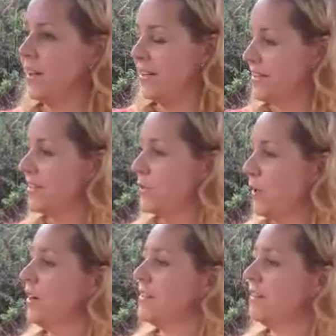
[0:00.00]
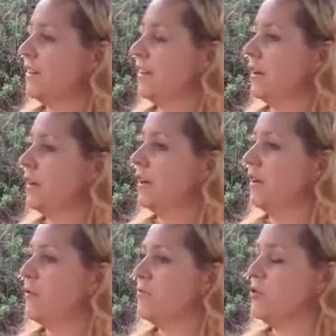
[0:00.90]
it's quite
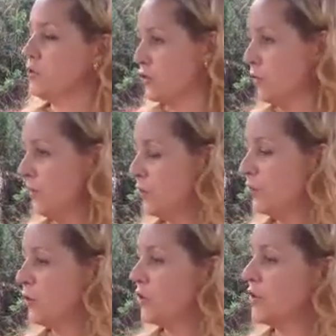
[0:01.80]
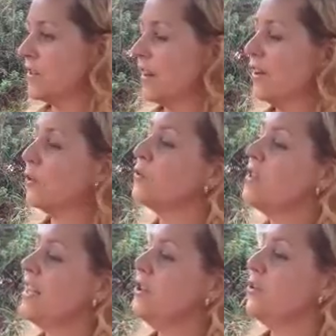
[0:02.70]
usual to just
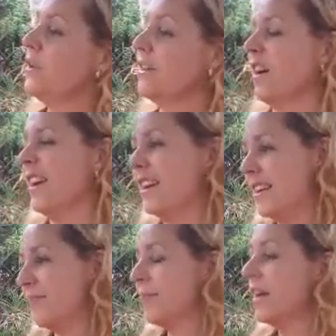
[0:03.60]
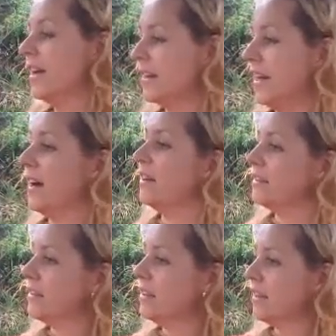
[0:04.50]
continuing, like, yeah,
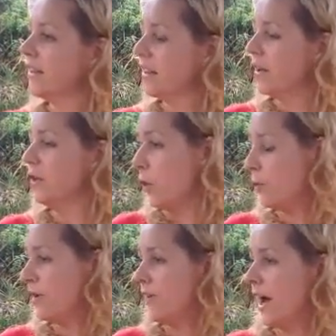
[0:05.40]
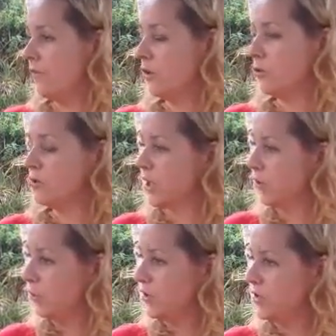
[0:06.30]
in Norway we have a good
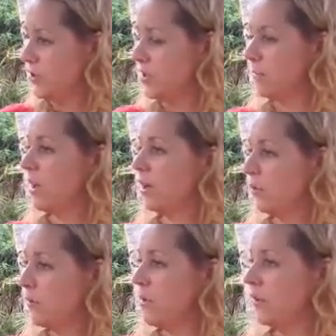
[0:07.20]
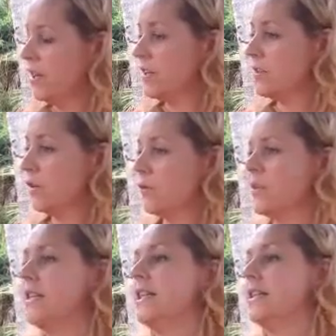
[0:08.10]
security system, like with the money and stuff,
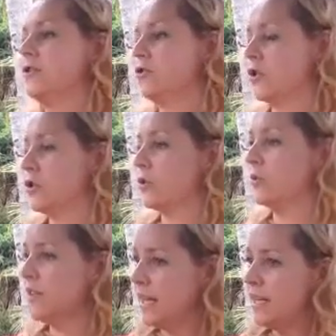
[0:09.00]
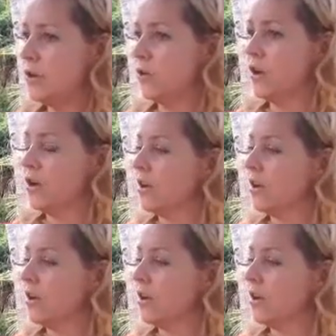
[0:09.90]
so it's easy to just continue